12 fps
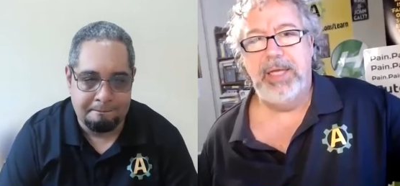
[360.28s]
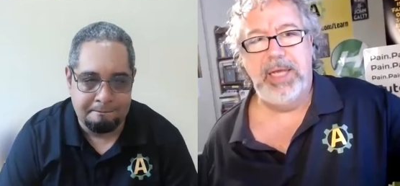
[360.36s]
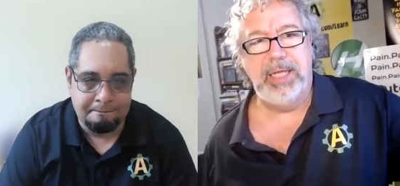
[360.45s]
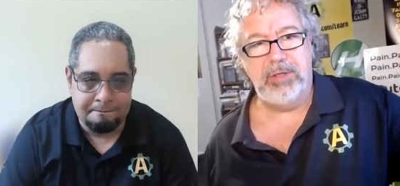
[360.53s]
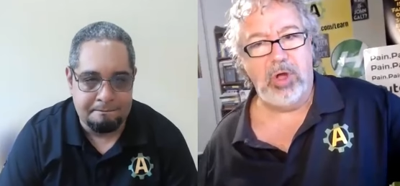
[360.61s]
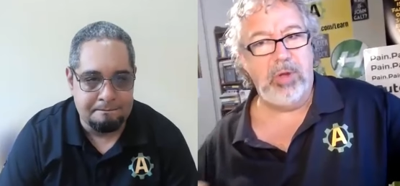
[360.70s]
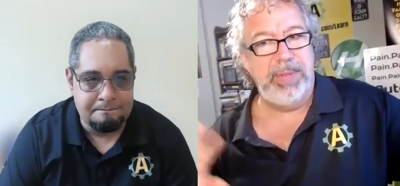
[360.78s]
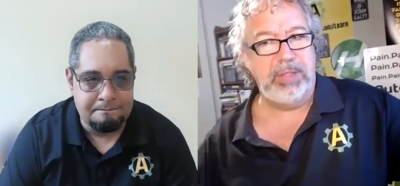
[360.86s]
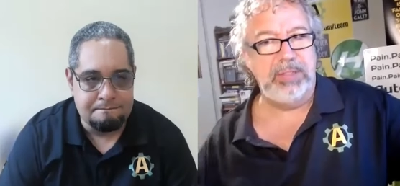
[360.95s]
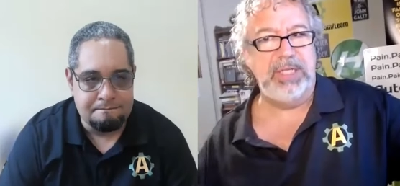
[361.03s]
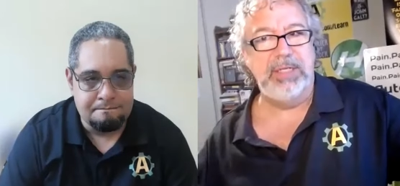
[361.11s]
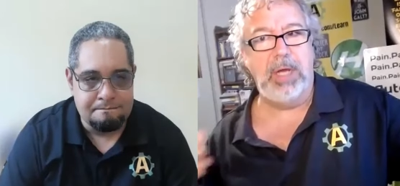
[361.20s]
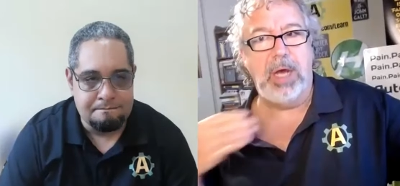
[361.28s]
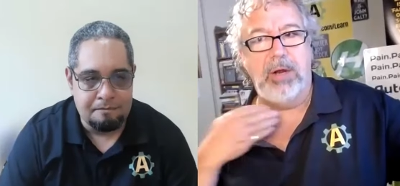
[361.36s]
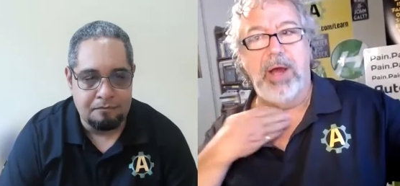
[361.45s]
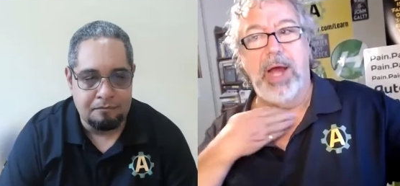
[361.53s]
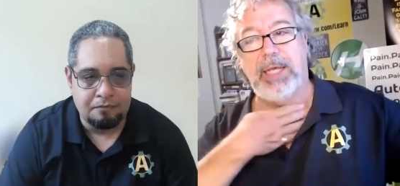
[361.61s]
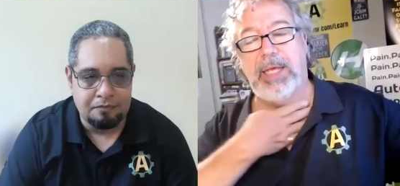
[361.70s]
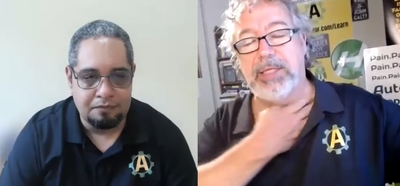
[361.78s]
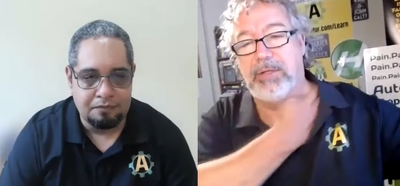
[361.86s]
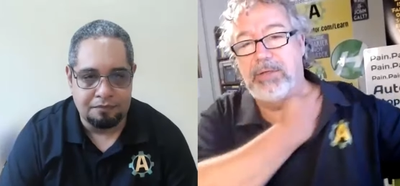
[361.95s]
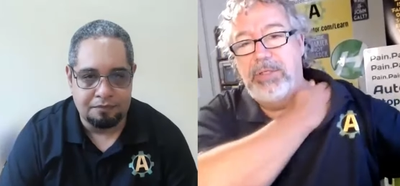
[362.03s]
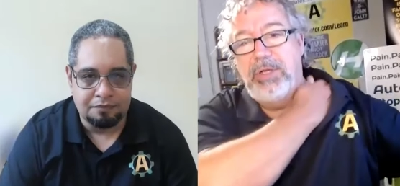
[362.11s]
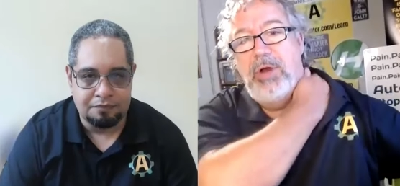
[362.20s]
Speaker 1: it's all built into AutoHotkey, so
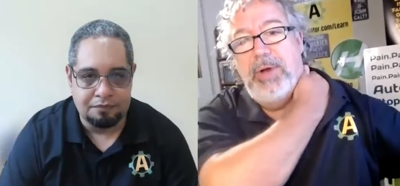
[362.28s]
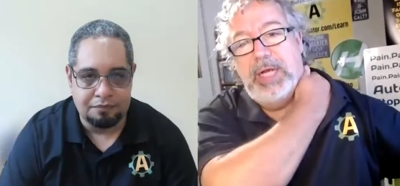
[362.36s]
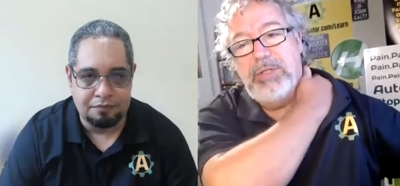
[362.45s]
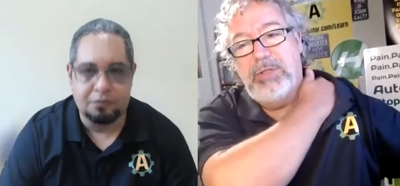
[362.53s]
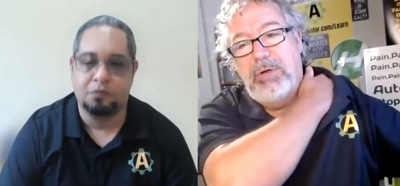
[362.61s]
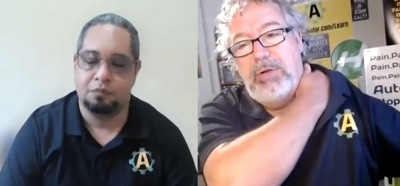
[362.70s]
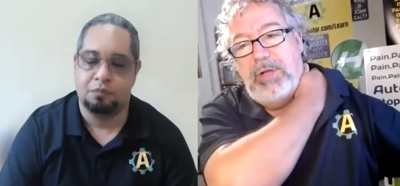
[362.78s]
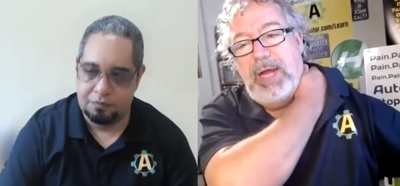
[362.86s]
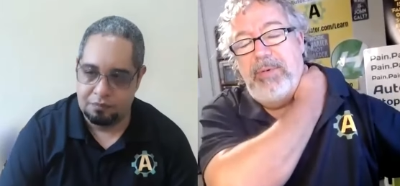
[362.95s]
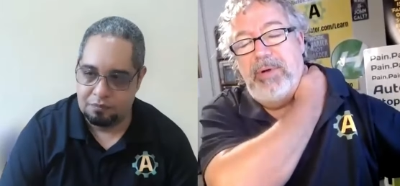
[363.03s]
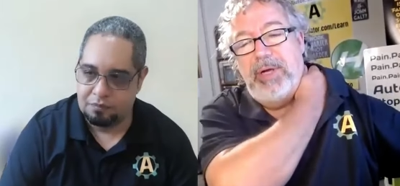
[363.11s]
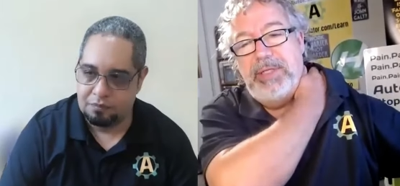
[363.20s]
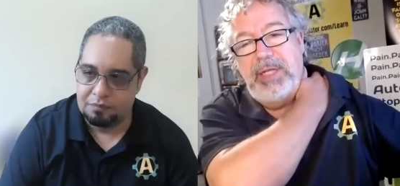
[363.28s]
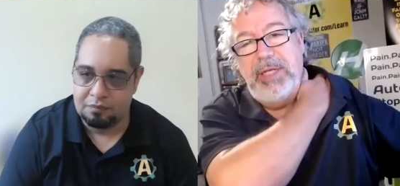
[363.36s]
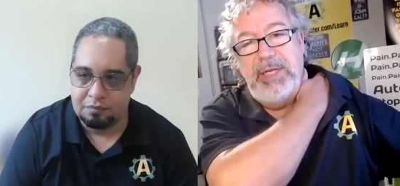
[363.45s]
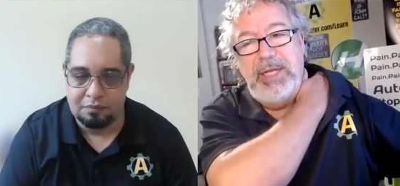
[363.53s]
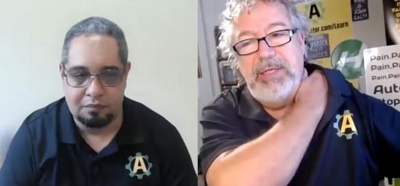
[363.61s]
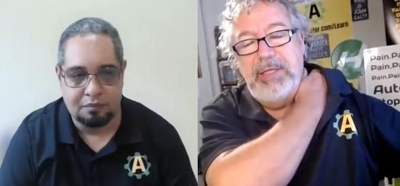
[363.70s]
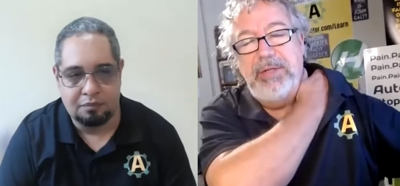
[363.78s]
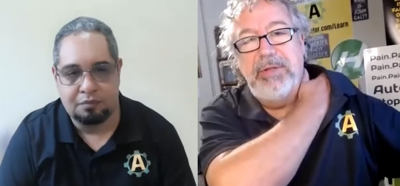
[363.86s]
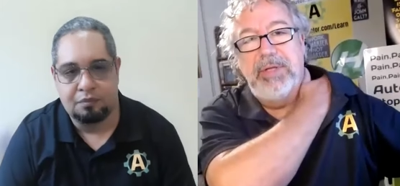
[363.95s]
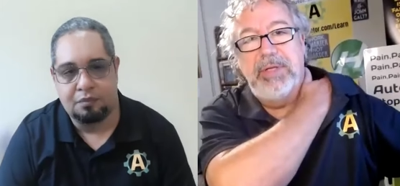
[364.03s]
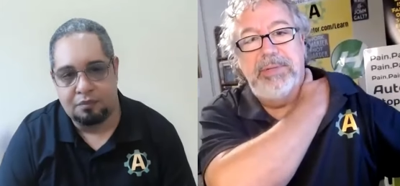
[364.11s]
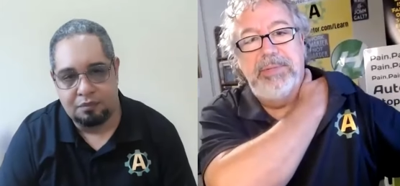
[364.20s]
there's no external libraries that you need to do
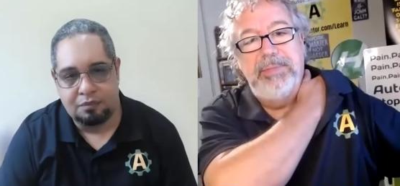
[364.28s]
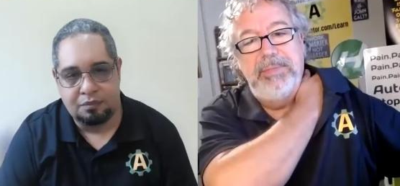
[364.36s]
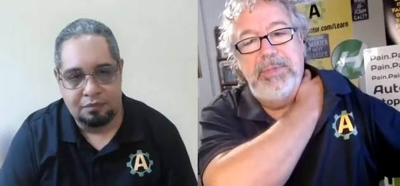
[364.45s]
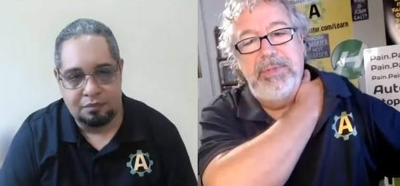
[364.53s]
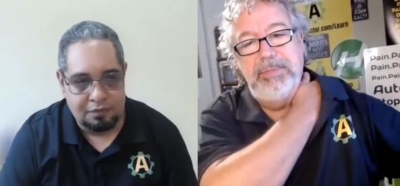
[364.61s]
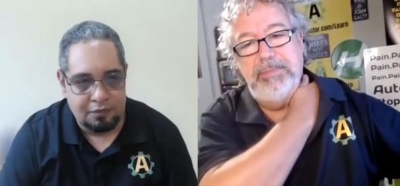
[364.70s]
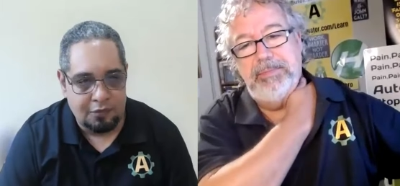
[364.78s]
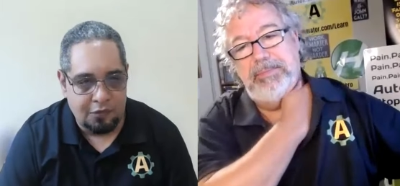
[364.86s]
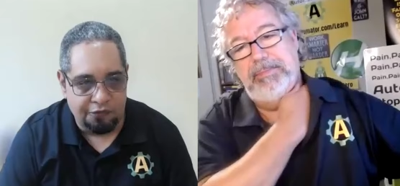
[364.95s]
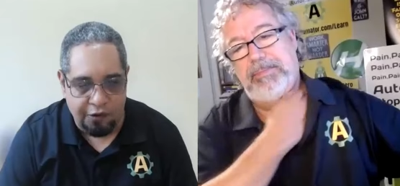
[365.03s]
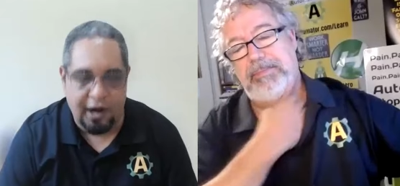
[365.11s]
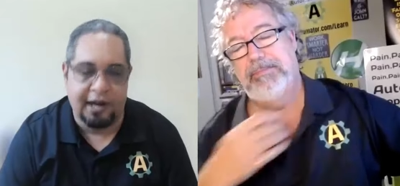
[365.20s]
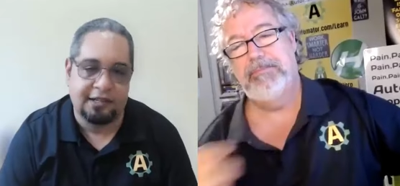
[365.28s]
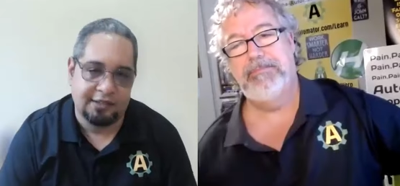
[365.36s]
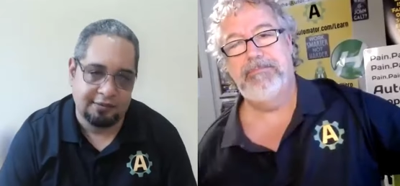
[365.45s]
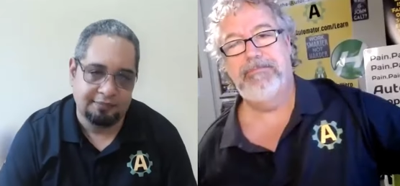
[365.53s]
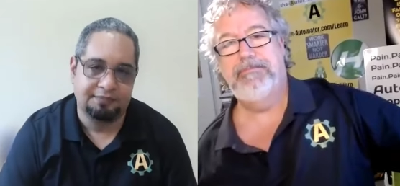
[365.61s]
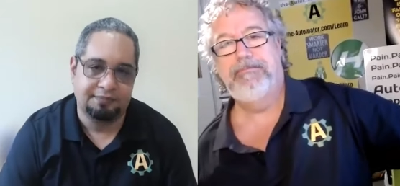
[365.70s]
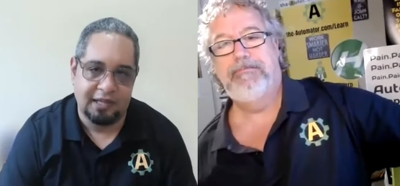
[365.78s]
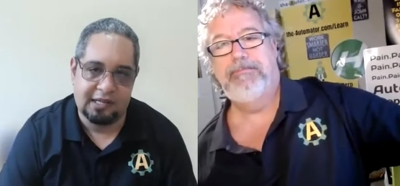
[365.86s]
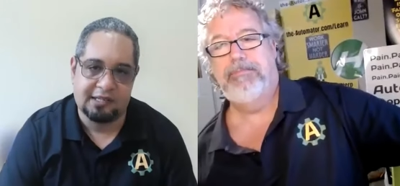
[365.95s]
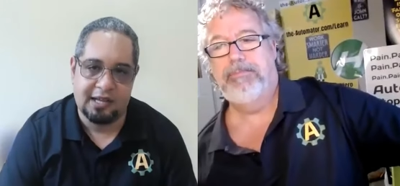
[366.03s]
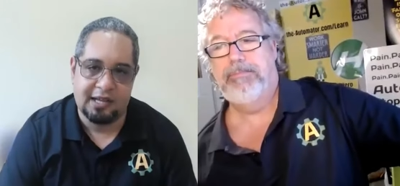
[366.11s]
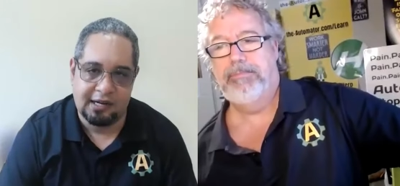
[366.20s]
this. Right.
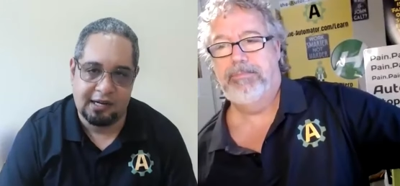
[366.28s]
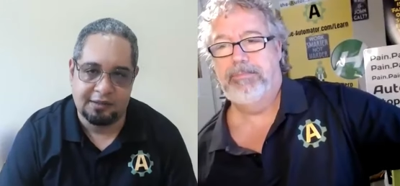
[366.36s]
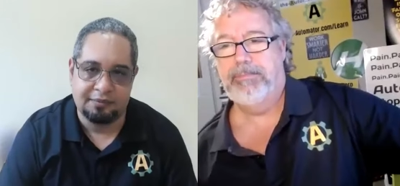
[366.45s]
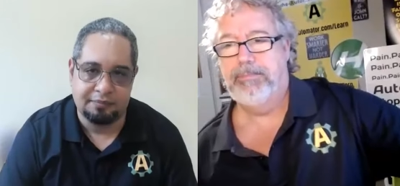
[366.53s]
Exactly.